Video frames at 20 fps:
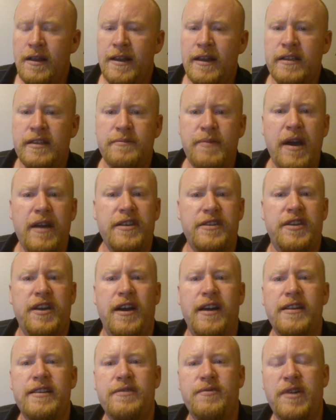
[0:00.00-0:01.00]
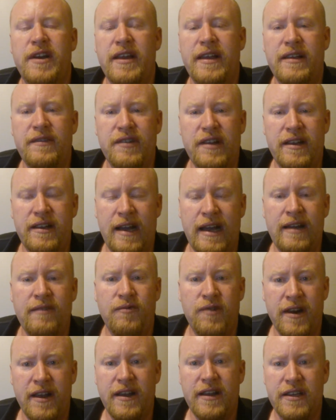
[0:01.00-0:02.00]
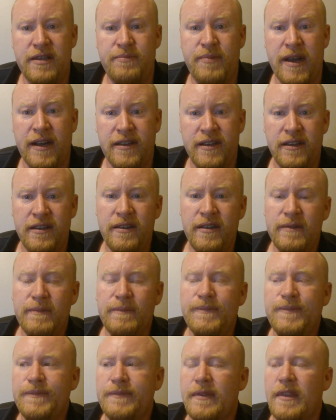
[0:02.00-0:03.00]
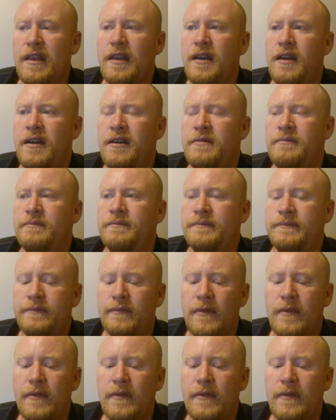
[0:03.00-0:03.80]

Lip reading: It's about as hot as what I expected. It's